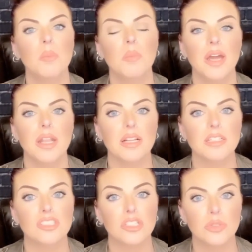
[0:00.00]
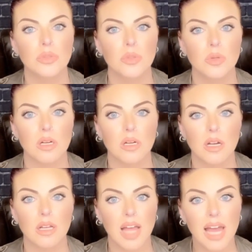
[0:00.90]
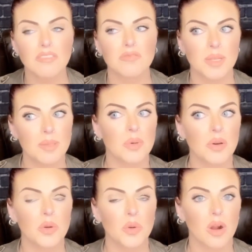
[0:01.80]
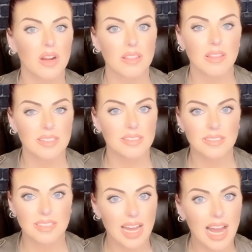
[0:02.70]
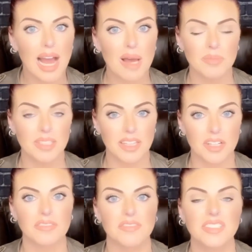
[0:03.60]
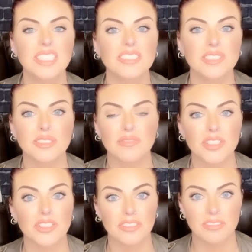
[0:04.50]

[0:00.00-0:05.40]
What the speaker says: but to a lot of people who are the top in their field for,